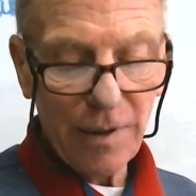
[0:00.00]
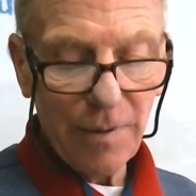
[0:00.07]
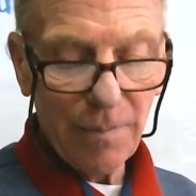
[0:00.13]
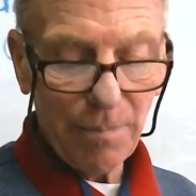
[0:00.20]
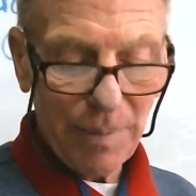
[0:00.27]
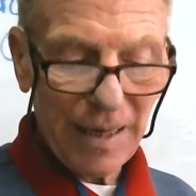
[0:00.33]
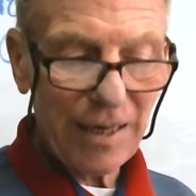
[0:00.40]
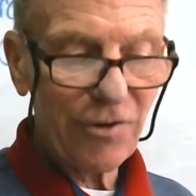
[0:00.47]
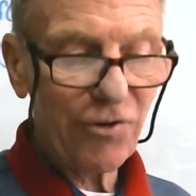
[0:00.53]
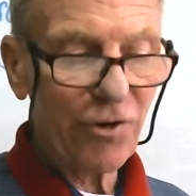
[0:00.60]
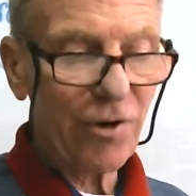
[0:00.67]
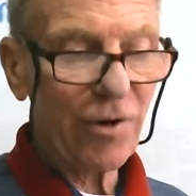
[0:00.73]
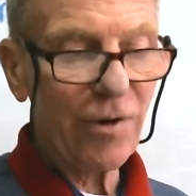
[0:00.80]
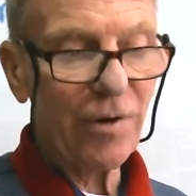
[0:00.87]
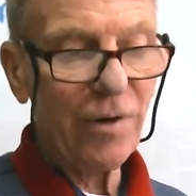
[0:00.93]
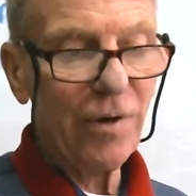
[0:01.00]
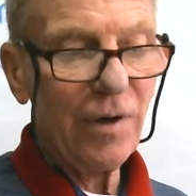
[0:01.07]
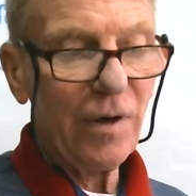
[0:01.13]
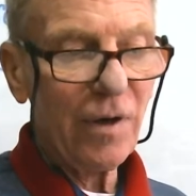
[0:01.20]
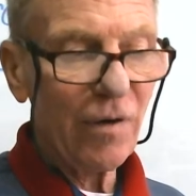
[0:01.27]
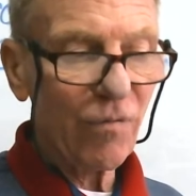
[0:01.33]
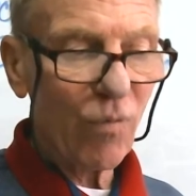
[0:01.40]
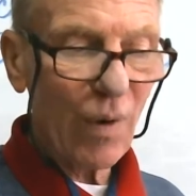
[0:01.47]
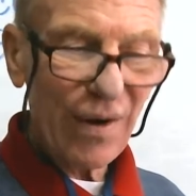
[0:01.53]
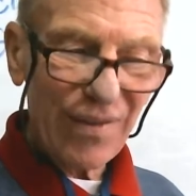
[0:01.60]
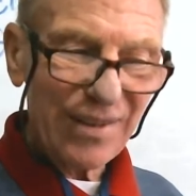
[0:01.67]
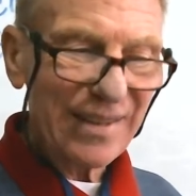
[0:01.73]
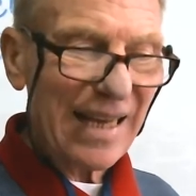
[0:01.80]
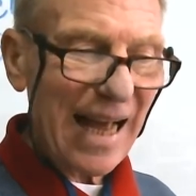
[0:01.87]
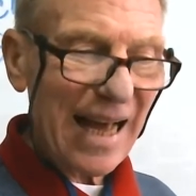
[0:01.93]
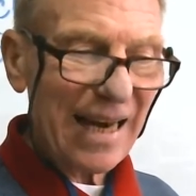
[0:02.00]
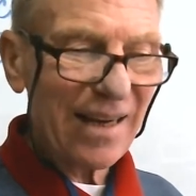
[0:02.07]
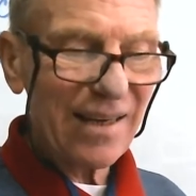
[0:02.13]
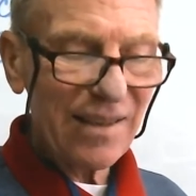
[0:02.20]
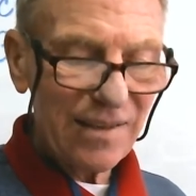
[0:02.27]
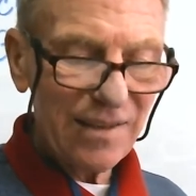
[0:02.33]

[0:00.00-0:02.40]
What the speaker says: picture of where the data,